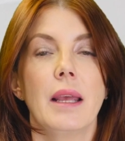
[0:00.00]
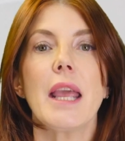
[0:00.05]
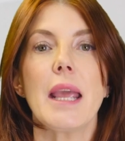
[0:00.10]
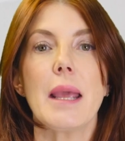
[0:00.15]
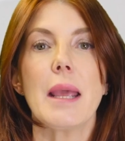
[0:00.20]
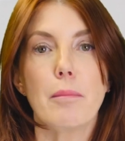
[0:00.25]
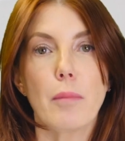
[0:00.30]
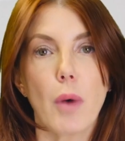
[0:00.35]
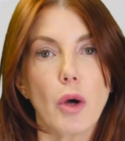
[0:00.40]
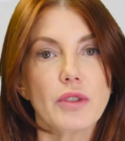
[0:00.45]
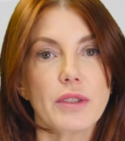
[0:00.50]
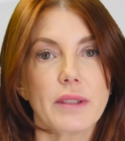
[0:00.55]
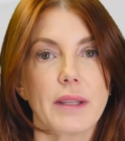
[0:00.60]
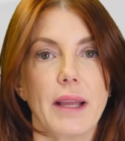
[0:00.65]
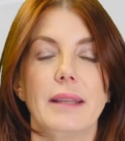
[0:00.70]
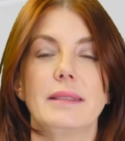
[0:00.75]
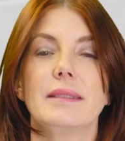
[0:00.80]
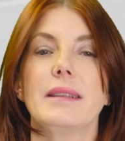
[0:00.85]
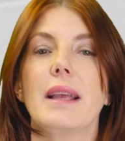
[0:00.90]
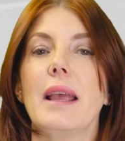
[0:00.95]
In most
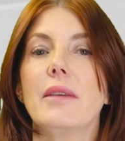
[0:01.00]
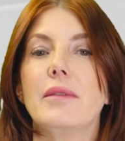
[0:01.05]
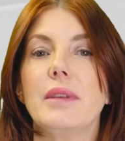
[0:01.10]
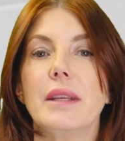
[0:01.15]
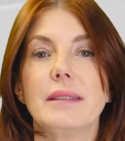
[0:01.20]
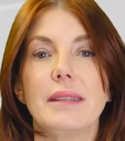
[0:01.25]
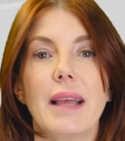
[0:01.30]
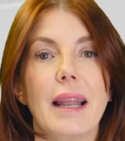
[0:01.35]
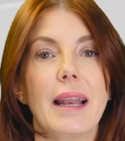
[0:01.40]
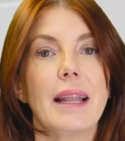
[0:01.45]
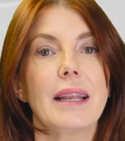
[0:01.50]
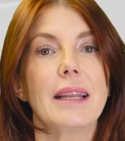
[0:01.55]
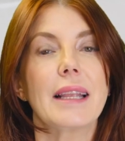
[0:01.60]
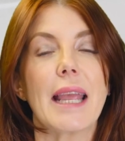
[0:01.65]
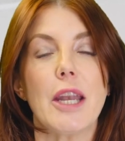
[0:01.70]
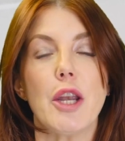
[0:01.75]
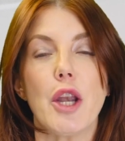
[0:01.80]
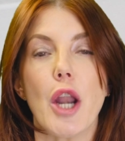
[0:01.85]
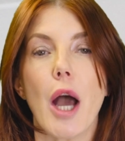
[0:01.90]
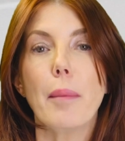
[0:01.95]
states, if the tenant
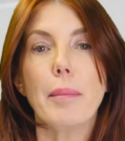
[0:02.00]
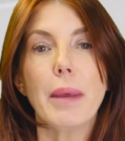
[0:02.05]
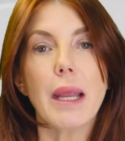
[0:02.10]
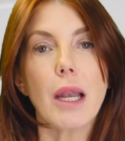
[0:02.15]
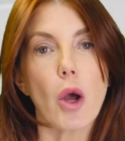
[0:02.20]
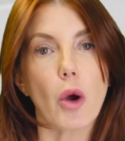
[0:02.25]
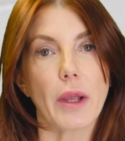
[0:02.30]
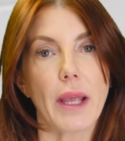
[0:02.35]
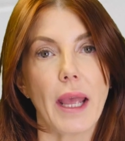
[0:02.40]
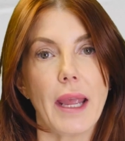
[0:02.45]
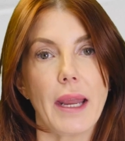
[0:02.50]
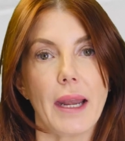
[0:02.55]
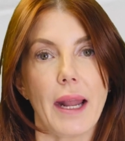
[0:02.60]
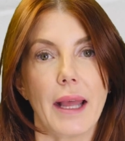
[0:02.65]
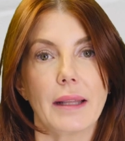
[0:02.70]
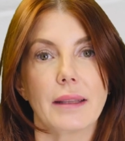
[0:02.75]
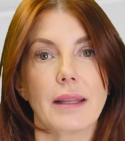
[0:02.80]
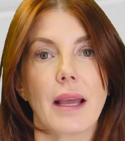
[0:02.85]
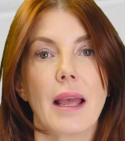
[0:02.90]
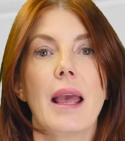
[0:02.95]
cannot be
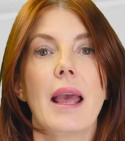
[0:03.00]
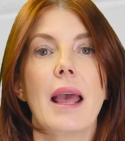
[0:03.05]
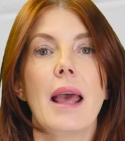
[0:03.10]
located,